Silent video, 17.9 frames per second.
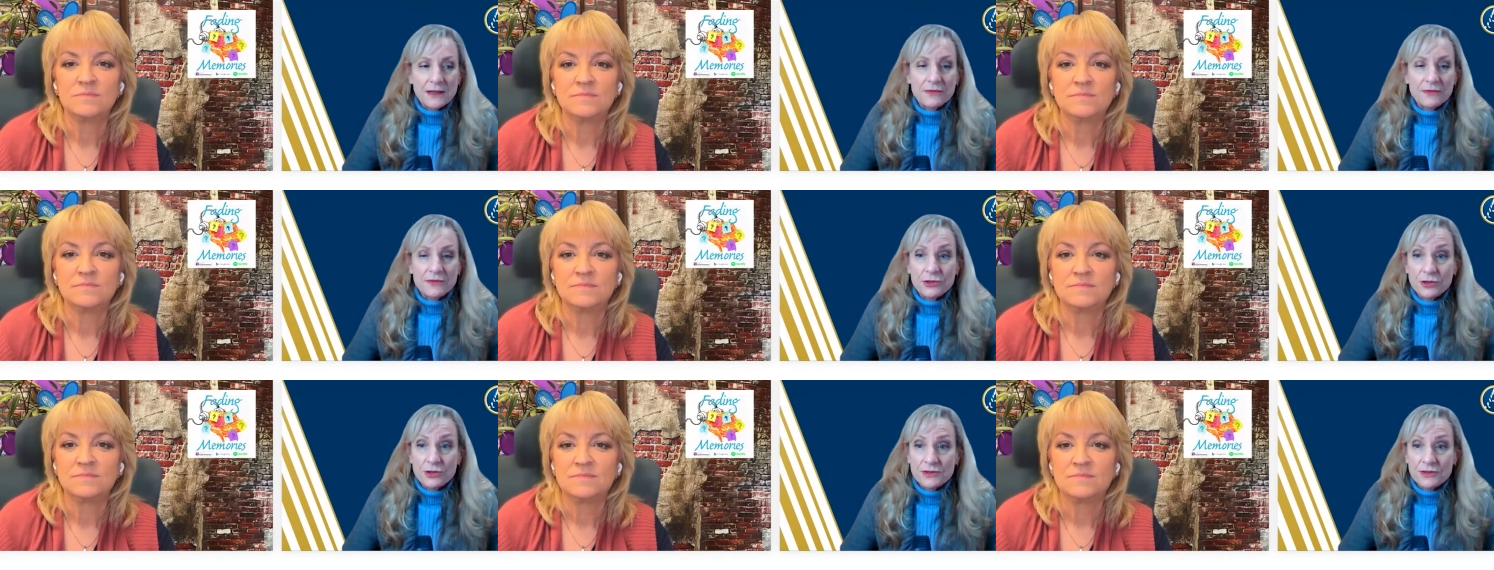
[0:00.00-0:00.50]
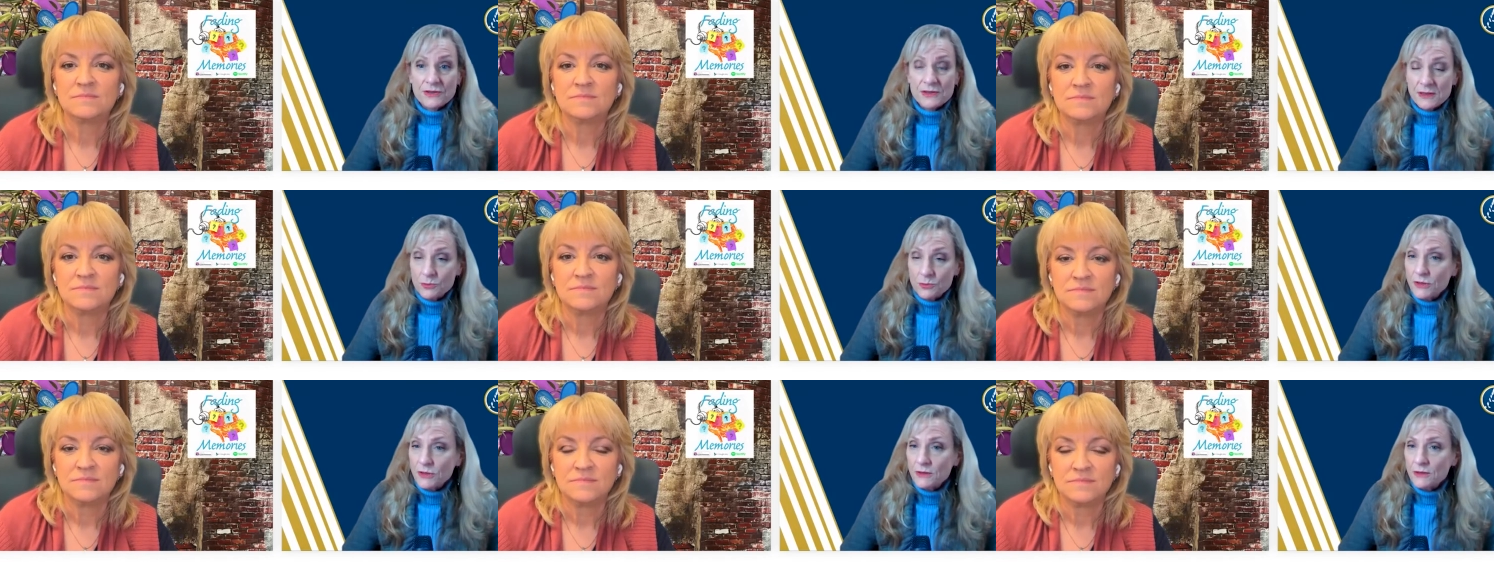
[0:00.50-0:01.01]
Speaker 1: after
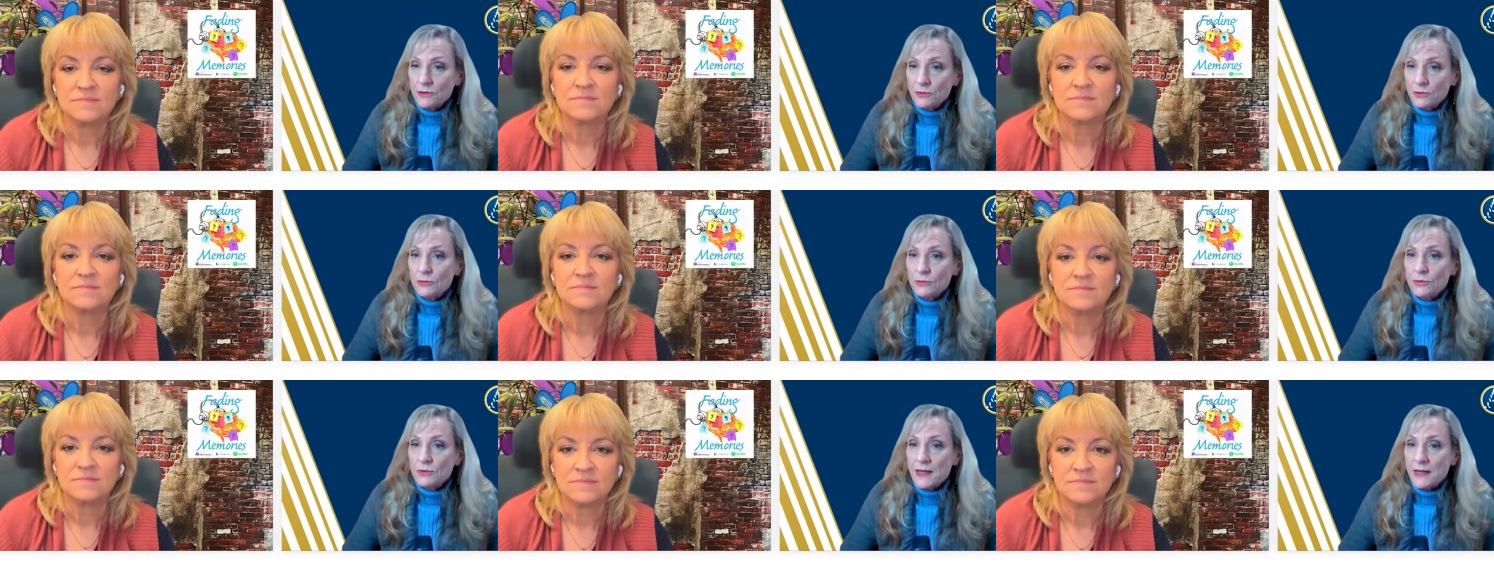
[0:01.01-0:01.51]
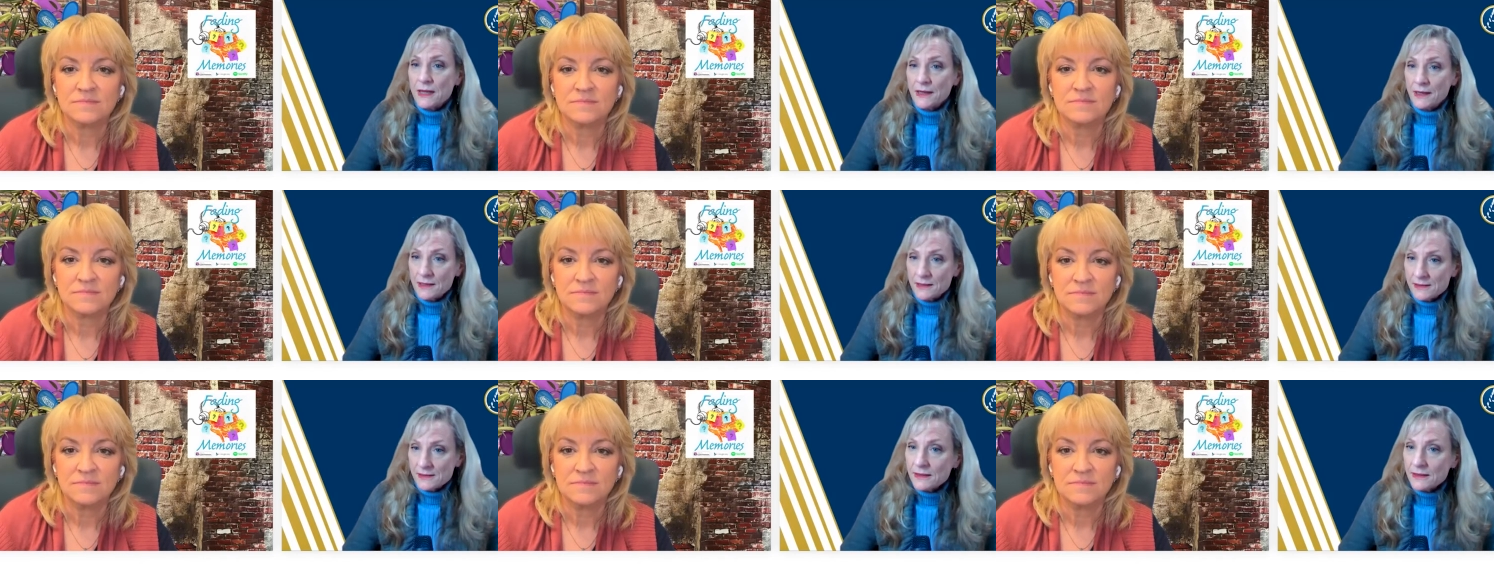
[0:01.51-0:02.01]
someone who
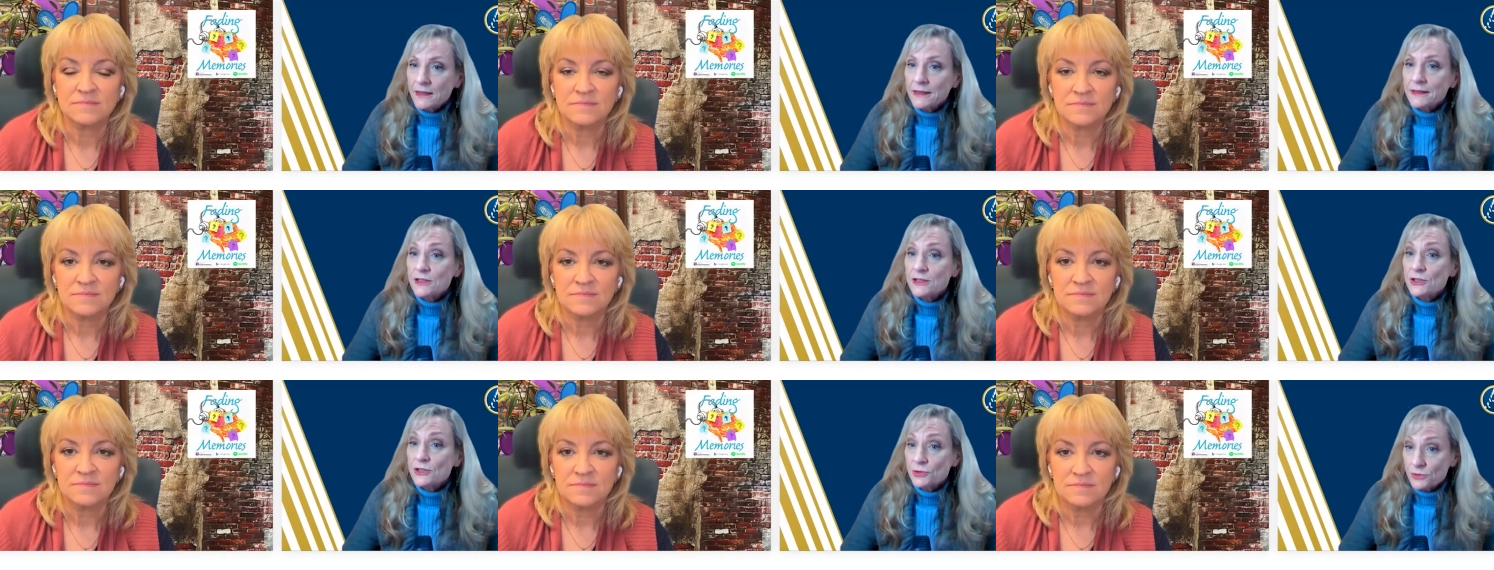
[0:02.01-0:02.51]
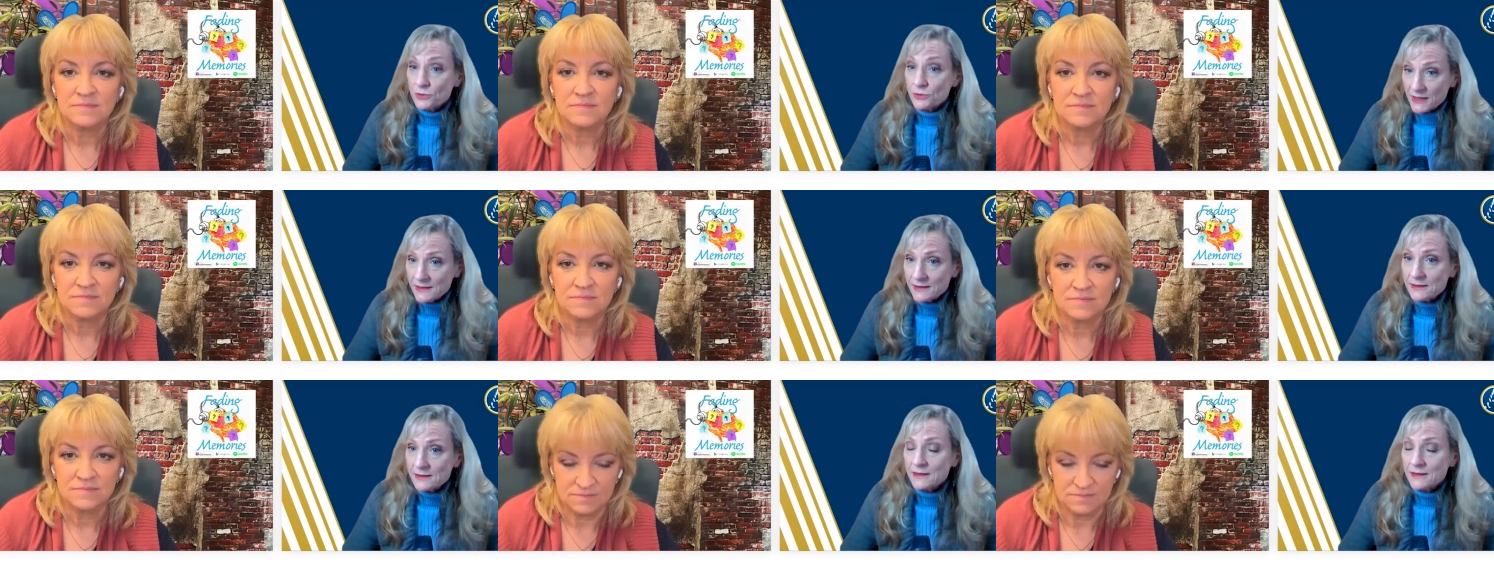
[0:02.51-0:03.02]
has a
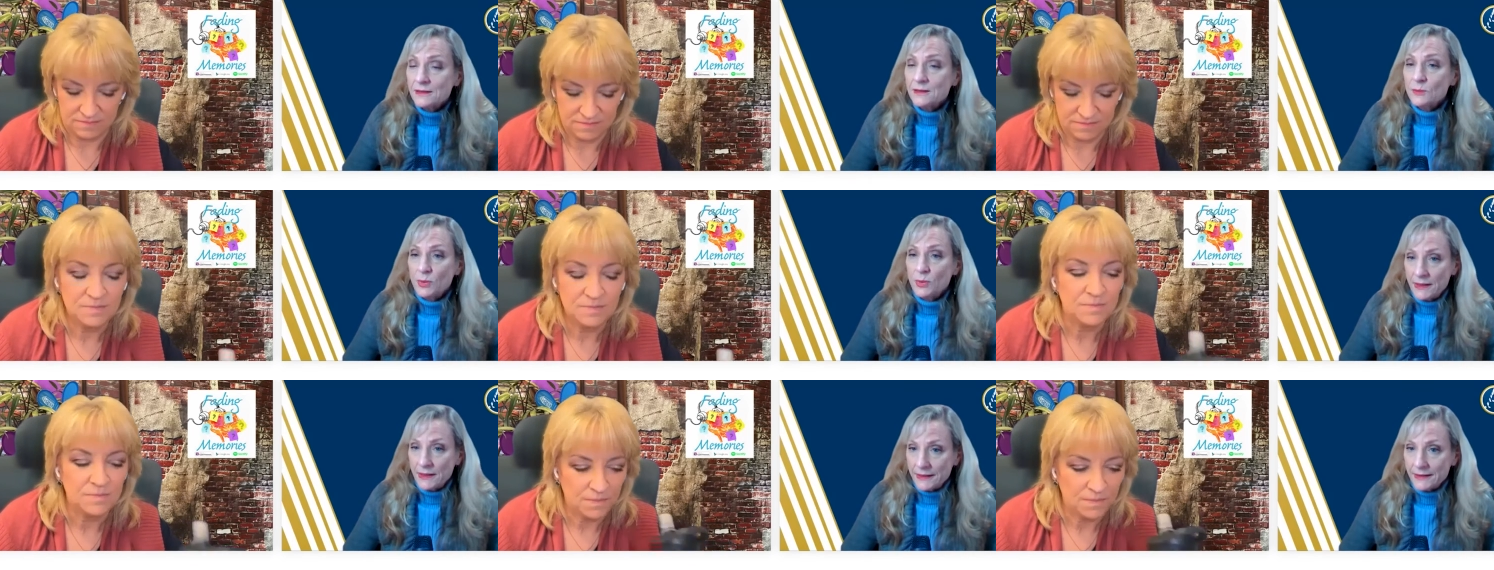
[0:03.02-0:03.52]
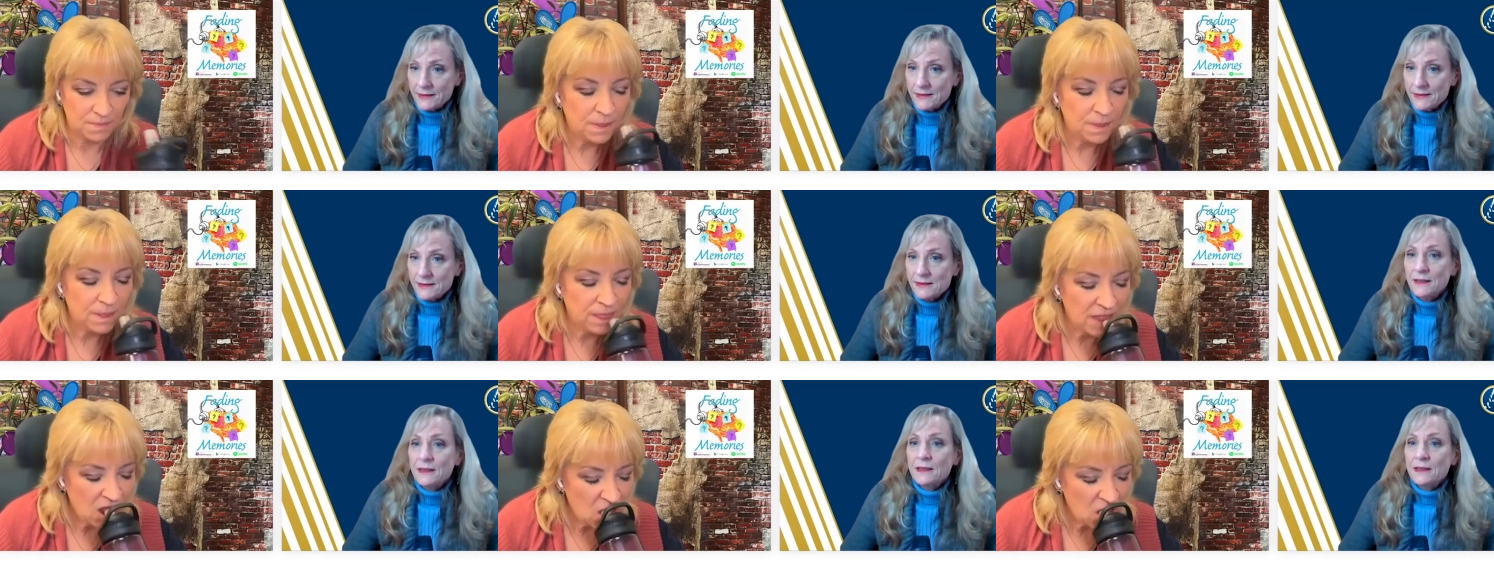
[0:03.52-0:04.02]
trust in
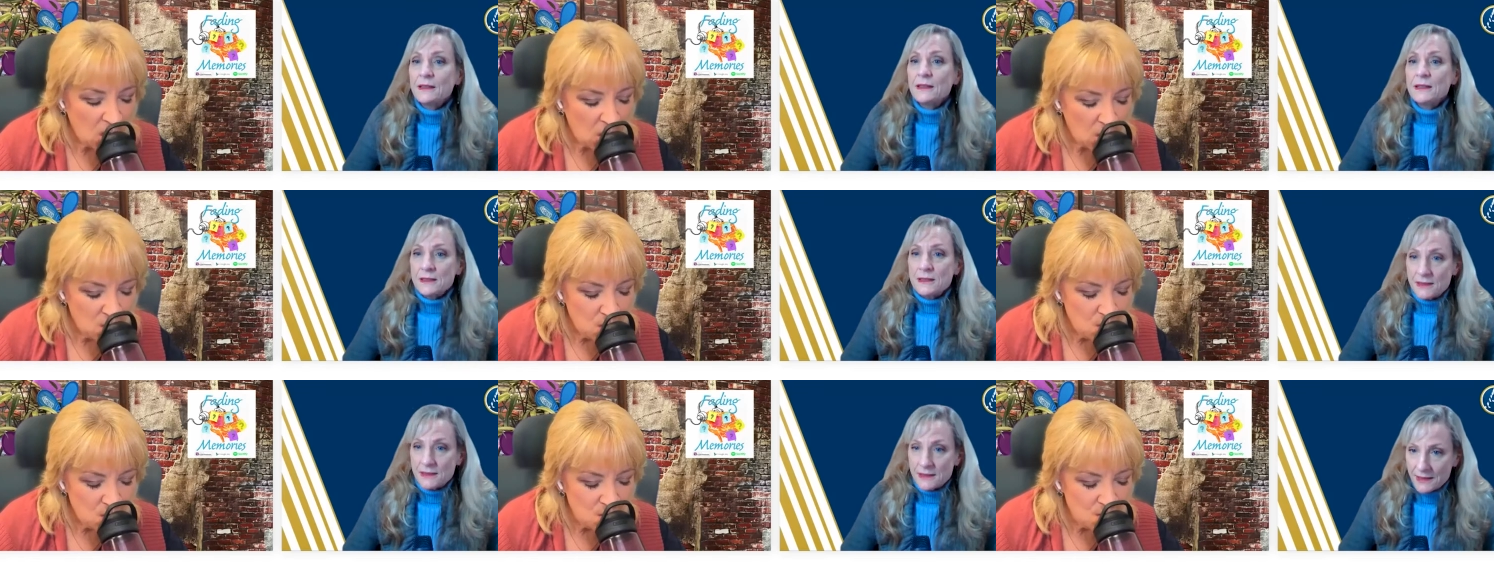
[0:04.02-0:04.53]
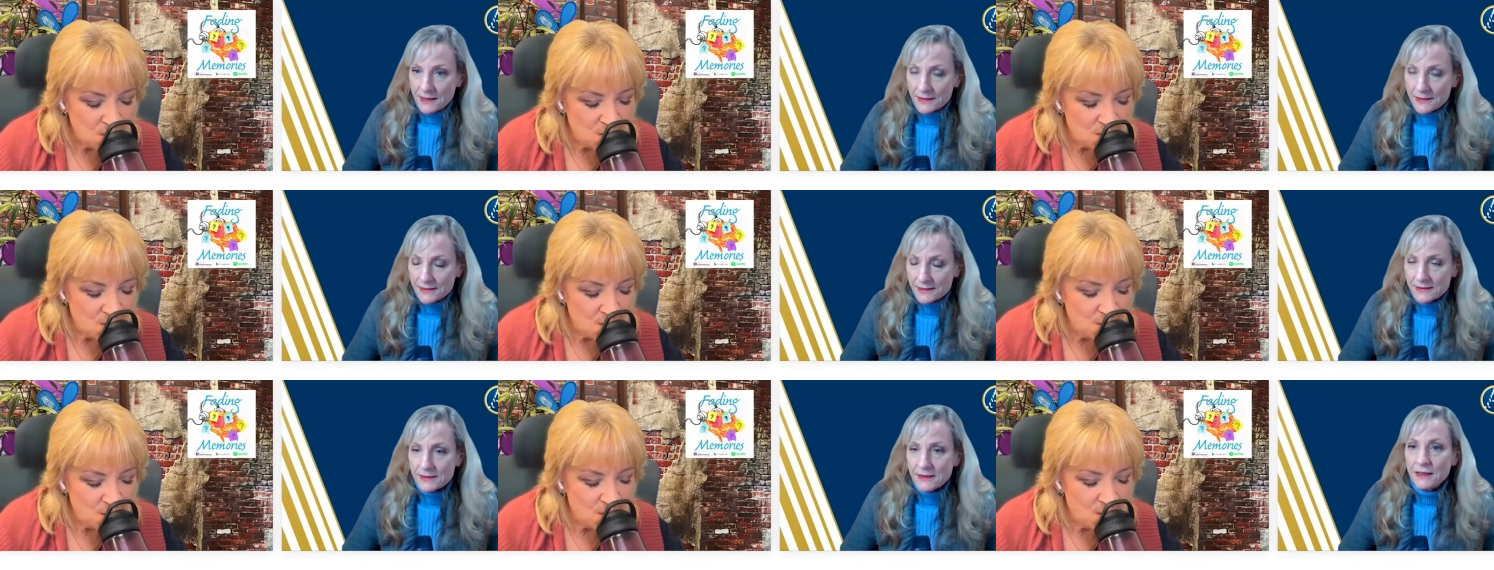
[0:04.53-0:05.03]
place
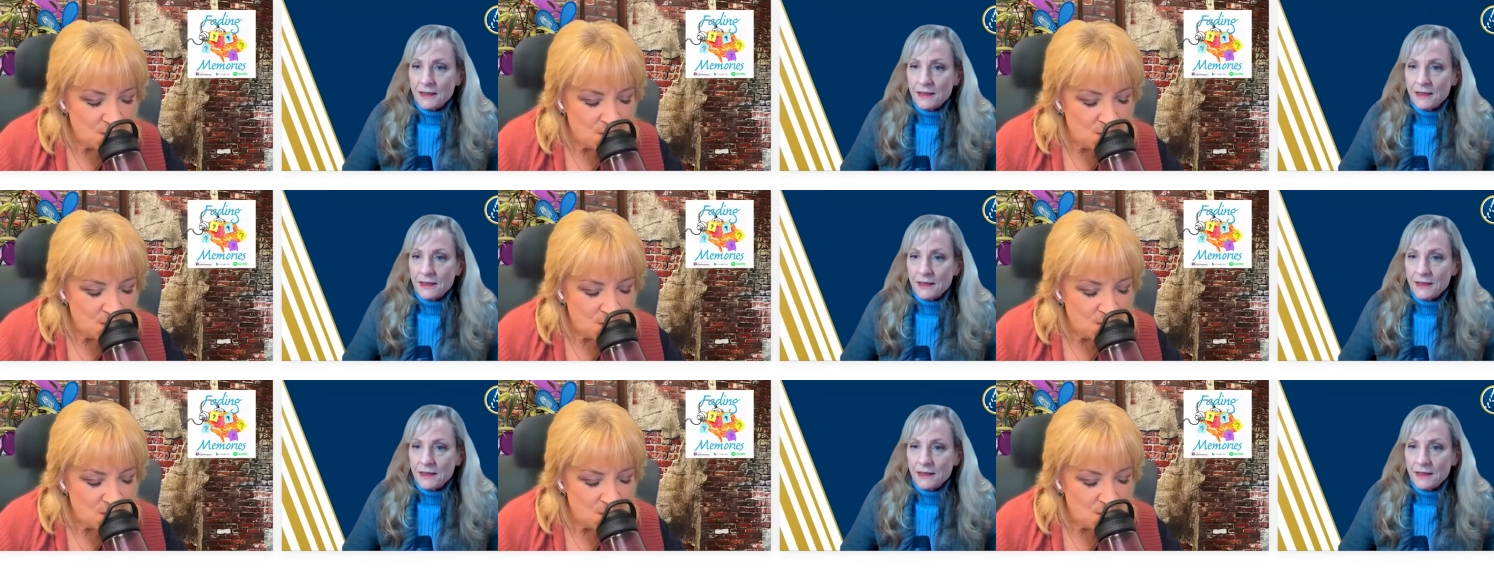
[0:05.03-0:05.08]
dies.